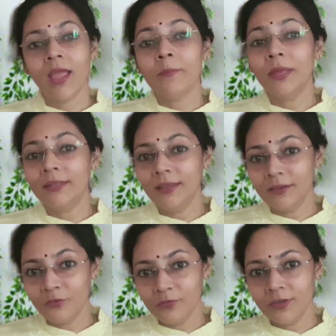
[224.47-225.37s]
Bathing
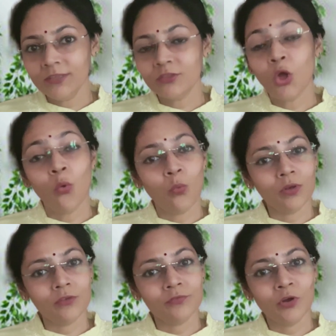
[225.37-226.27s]
in rivers,
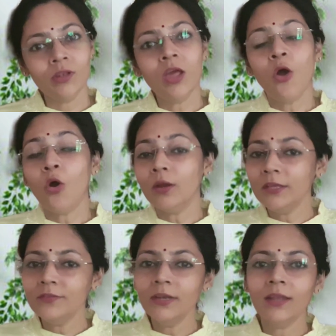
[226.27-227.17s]
waterfall or
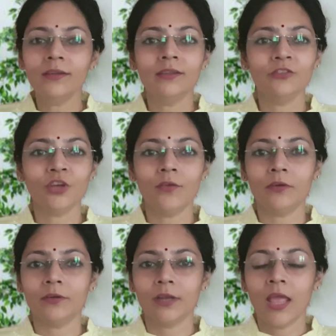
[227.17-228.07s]
even under the shower.